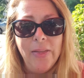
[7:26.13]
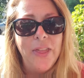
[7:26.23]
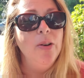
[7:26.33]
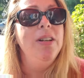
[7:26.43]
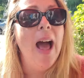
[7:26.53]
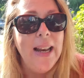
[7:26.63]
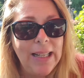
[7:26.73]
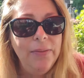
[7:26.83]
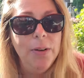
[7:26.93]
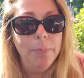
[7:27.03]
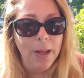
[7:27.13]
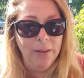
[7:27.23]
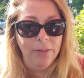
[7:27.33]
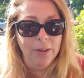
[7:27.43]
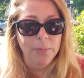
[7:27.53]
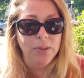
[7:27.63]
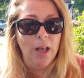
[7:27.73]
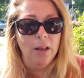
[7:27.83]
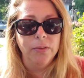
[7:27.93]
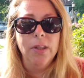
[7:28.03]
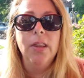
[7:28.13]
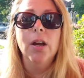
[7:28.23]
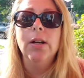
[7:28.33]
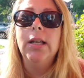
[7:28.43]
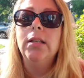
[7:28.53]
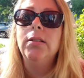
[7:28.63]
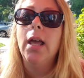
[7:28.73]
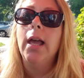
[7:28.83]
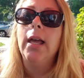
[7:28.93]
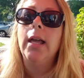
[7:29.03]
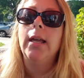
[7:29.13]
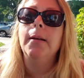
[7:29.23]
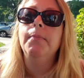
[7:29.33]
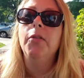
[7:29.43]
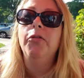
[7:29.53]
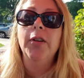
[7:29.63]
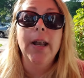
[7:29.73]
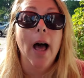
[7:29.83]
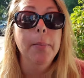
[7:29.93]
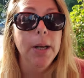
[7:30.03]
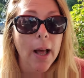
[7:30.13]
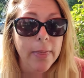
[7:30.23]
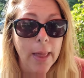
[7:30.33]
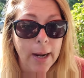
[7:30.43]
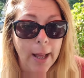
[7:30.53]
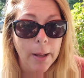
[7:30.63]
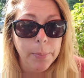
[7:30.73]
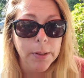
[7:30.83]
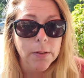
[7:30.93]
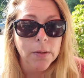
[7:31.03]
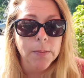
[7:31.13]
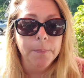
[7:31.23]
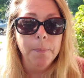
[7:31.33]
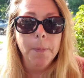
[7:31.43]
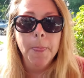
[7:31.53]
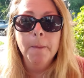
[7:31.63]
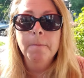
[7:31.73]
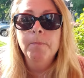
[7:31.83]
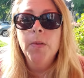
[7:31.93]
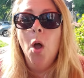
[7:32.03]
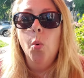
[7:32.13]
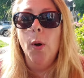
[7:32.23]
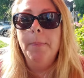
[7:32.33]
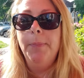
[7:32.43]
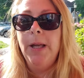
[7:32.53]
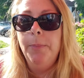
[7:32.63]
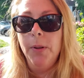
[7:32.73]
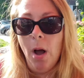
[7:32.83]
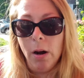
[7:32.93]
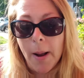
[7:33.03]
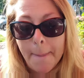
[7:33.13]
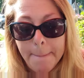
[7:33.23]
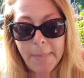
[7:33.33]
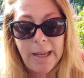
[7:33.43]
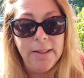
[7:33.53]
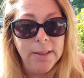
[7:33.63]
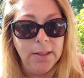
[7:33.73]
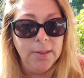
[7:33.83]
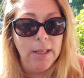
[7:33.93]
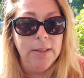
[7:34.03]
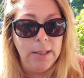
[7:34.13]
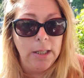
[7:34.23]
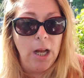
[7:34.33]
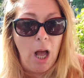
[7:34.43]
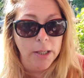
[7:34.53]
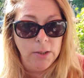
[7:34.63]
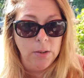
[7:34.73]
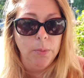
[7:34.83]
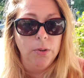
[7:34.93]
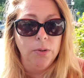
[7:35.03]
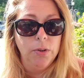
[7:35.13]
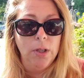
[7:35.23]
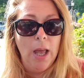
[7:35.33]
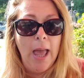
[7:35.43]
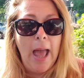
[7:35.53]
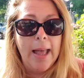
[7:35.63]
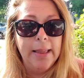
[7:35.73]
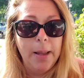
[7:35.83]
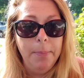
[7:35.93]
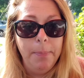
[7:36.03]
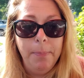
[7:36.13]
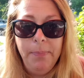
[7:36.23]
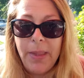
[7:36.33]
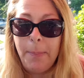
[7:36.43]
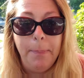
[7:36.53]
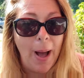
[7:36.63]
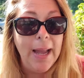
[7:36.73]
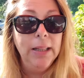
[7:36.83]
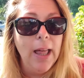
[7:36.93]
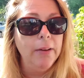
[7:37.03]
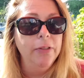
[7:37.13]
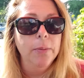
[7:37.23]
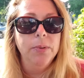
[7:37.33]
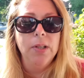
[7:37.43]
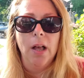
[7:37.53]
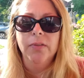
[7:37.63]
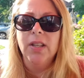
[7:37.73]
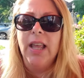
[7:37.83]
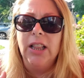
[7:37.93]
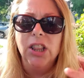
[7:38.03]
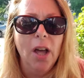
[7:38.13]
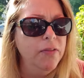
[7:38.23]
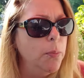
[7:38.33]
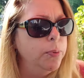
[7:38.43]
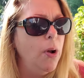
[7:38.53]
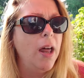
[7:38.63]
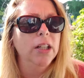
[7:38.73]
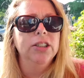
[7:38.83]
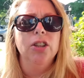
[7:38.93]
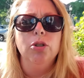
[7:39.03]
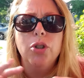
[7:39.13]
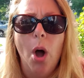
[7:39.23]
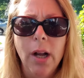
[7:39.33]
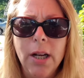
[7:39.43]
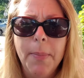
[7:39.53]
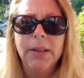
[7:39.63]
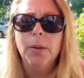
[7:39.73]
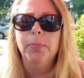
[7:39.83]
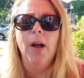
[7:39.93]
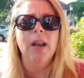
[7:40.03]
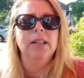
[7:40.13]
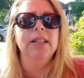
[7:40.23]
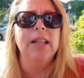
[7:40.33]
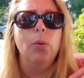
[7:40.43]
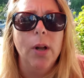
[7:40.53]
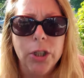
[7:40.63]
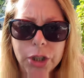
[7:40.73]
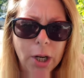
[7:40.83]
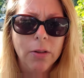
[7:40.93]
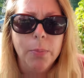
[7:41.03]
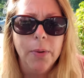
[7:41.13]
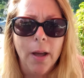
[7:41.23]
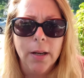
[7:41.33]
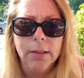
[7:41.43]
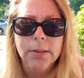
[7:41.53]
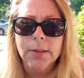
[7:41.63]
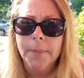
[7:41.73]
They're not even buying for themselves. There is a phenomenon that happens when people are amazing Scentsy customers, and they buy a lot for themselves, and they love the product, and they're talking about the product, and they want to share the product,